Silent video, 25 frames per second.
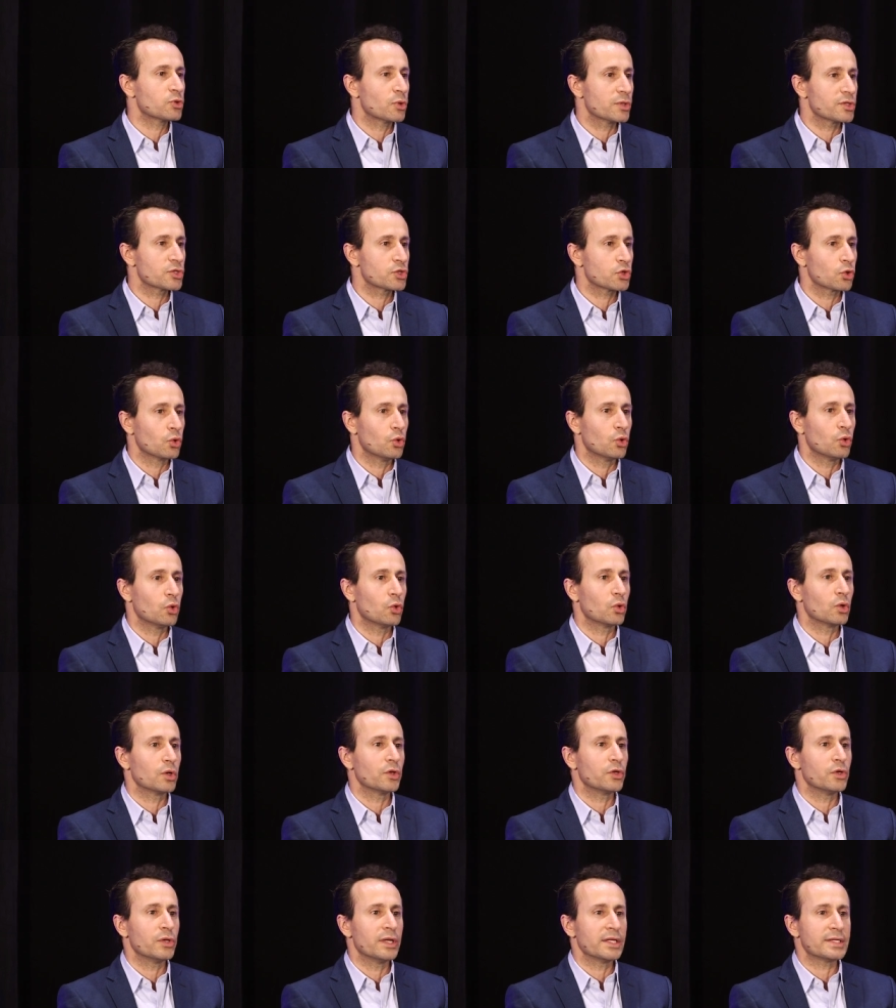to
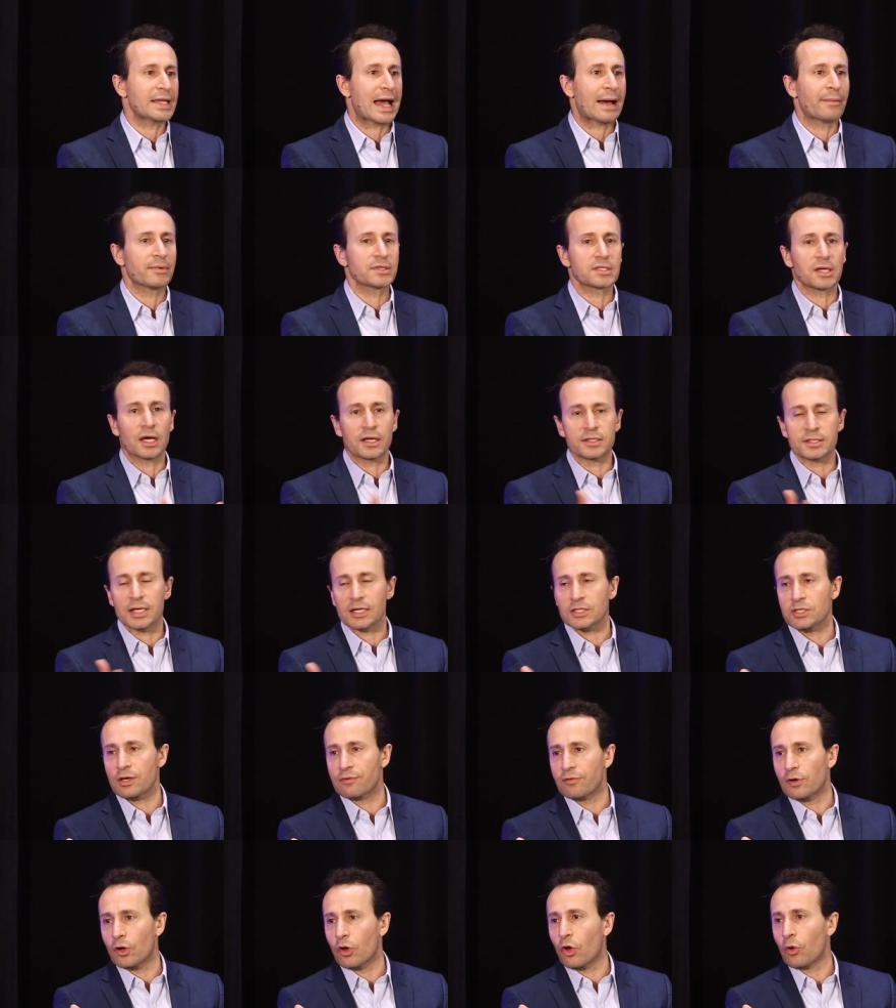install, you need to amortize
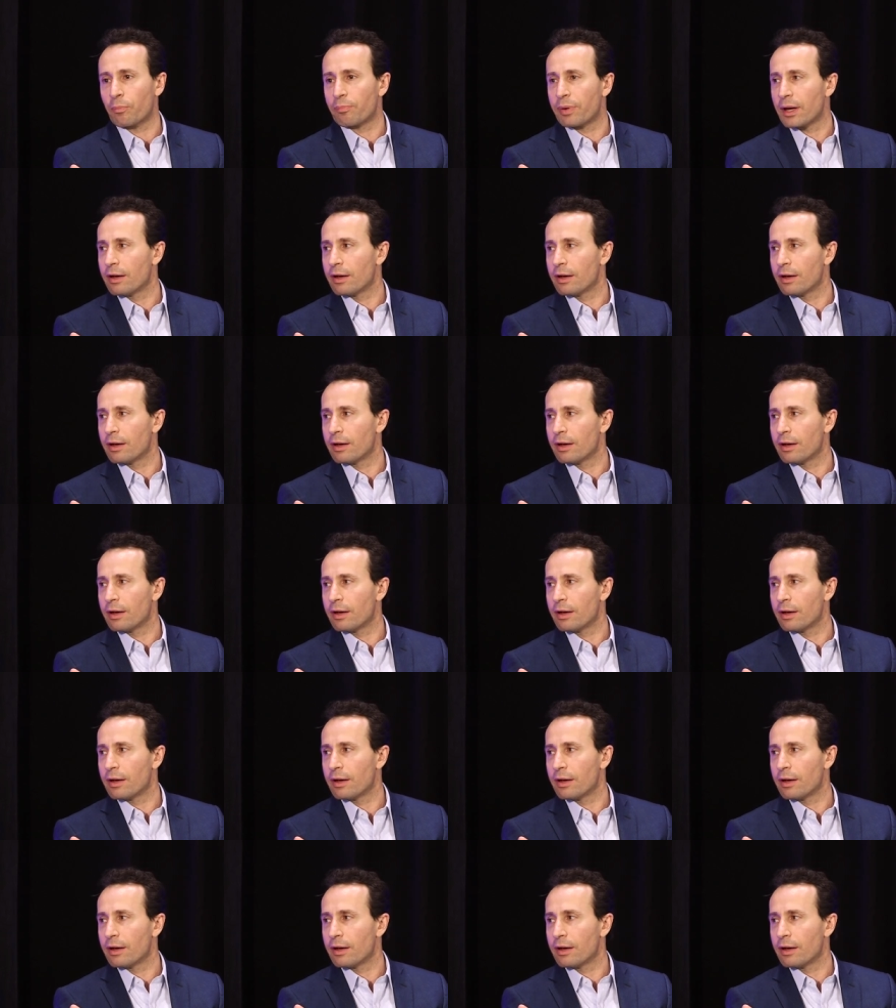that over a long